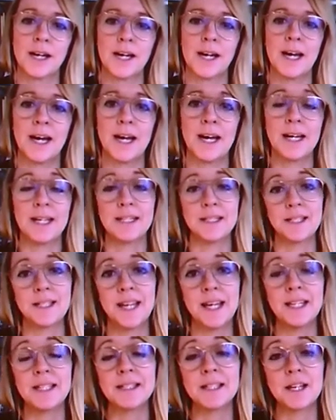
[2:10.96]
In
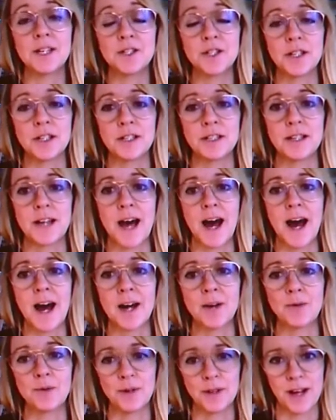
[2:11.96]
today's session, I
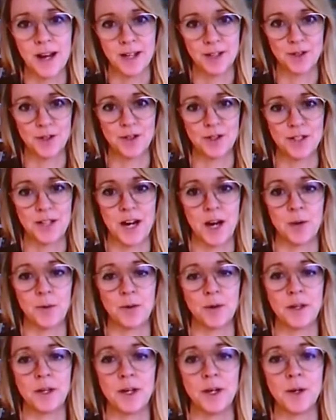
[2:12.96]
would like to share
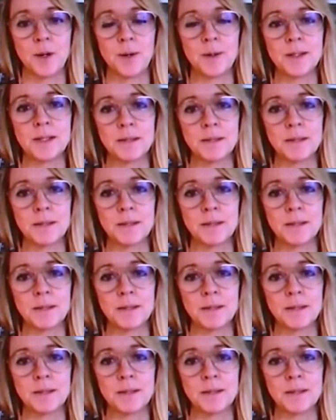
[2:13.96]
with you some